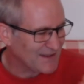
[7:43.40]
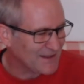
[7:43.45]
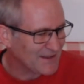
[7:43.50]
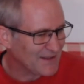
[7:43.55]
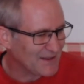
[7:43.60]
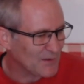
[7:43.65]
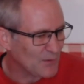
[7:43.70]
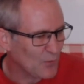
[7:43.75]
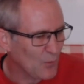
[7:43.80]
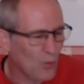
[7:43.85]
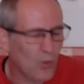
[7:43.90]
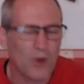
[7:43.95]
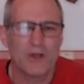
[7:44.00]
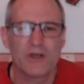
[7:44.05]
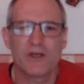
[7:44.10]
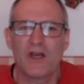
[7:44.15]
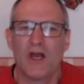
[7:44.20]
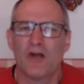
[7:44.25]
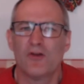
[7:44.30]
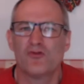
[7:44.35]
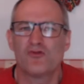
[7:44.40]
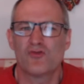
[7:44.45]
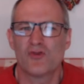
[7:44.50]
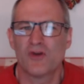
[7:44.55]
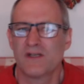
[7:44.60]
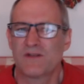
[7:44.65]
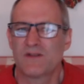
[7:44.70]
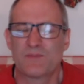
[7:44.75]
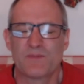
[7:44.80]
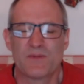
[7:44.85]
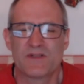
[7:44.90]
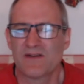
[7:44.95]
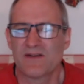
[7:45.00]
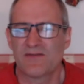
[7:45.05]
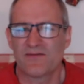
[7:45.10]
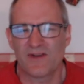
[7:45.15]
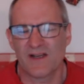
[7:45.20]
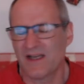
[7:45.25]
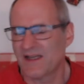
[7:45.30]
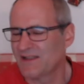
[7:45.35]
one country
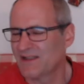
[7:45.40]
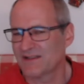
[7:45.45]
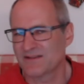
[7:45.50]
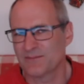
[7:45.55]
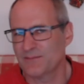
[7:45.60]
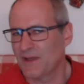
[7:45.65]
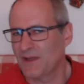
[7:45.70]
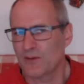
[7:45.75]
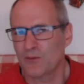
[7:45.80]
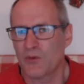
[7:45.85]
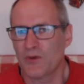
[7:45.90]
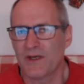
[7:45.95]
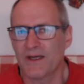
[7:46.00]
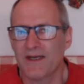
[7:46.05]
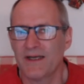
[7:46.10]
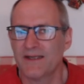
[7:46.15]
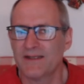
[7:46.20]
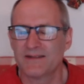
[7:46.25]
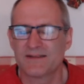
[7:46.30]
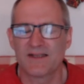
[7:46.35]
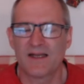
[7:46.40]
specifically, it doesn't matter what it is,